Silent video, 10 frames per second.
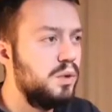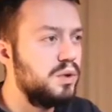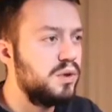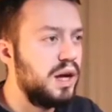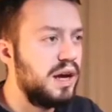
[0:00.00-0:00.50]
We
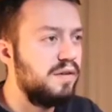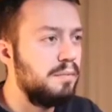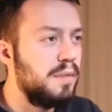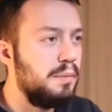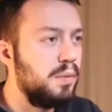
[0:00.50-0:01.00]
also have a
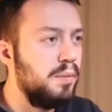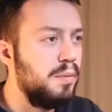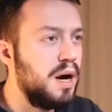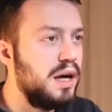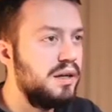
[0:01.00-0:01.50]
map
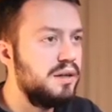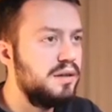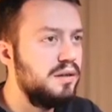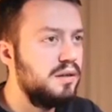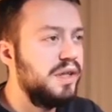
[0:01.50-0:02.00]
bias.